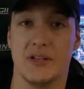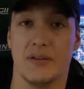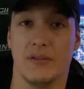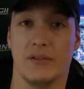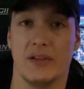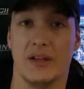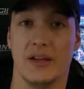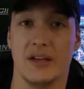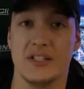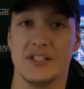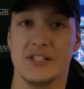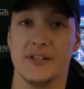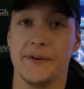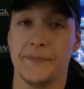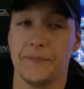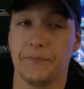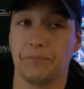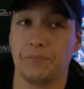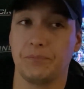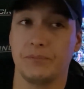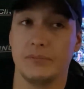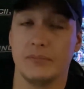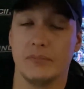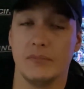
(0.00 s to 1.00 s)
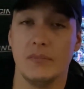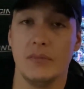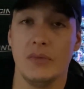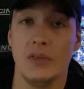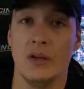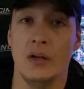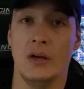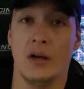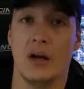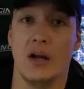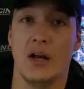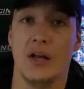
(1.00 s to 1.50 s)
of things.
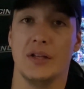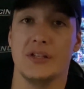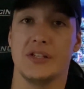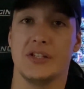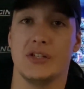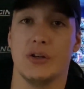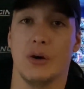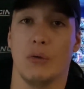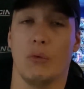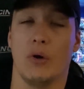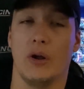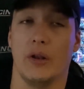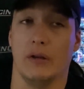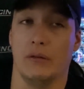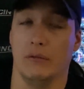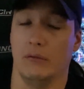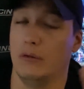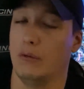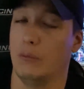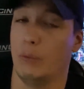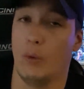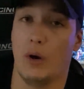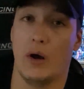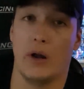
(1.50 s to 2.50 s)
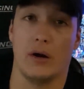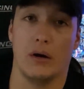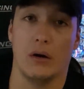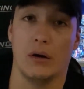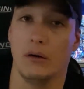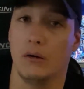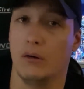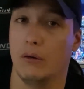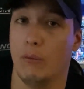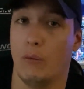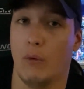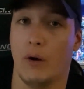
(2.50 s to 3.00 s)
So one, water.
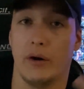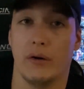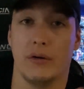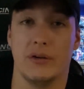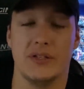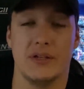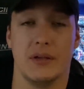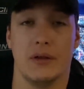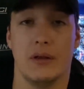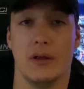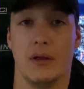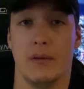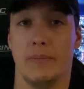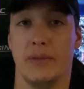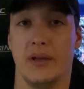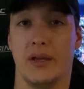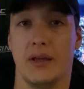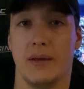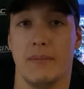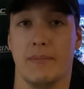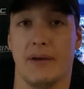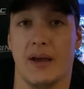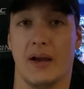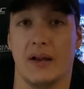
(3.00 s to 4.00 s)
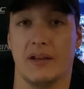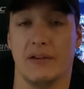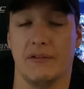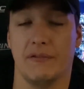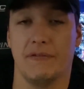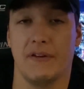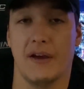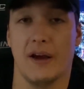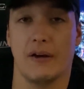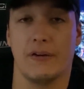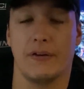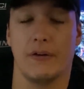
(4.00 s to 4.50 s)
Water is a big impacting
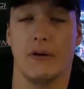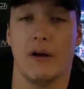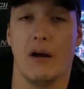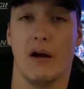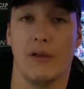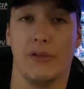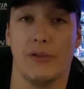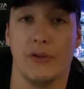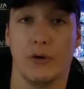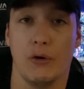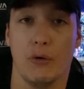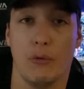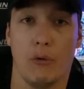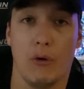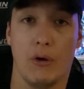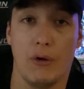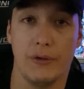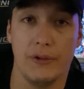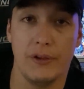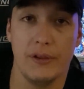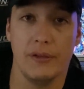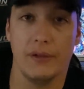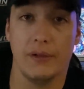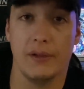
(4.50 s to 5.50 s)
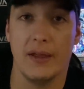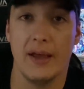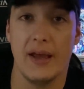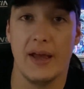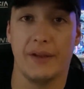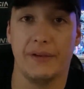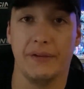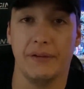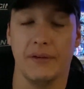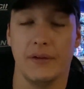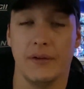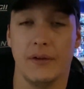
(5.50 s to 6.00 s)
factor on the quality of the
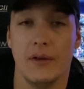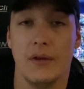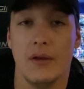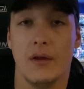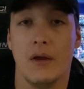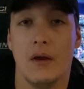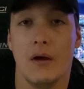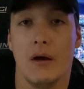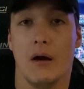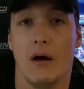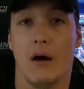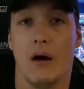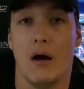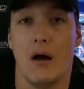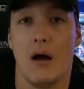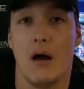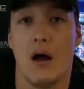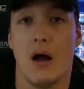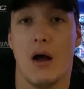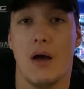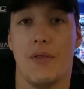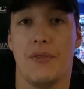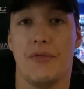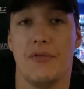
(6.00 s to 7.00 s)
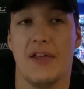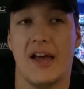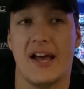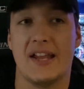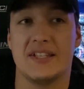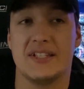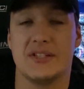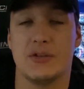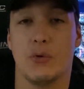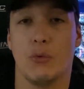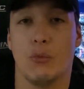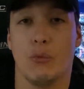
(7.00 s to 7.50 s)
land.
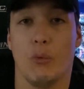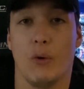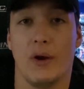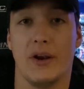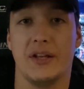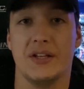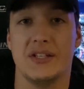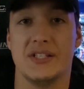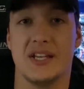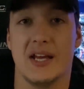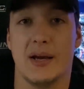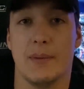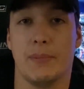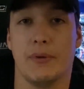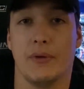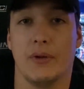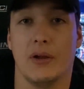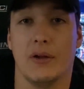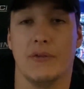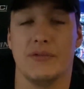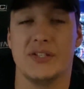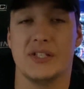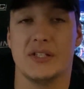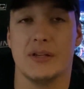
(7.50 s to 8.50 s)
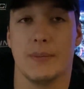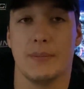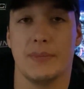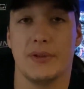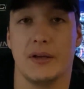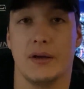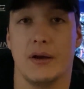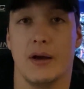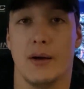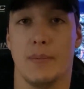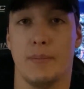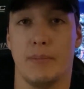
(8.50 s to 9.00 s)
That's one example of
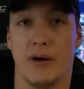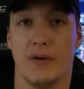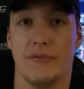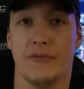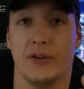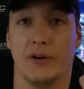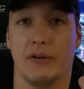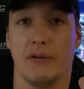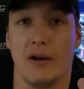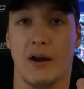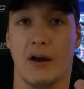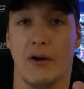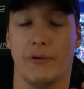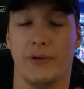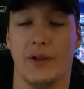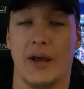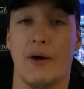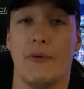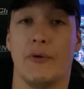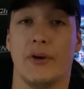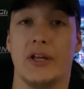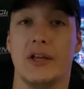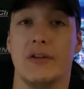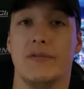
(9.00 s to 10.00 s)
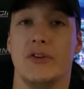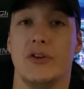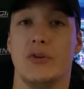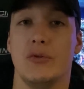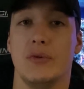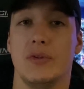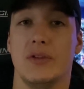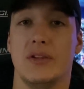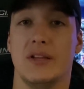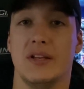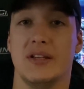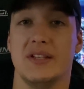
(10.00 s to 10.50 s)
something above the ground. I want to give
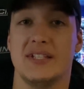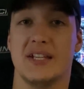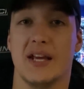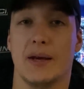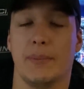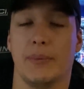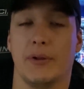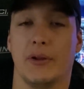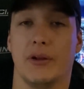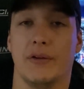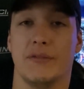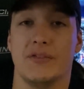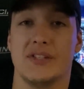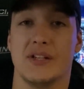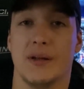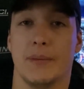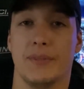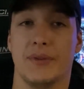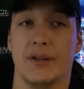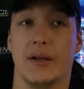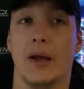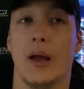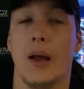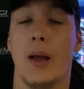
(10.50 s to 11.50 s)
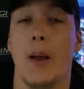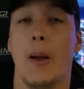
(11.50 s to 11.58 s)
you the example of something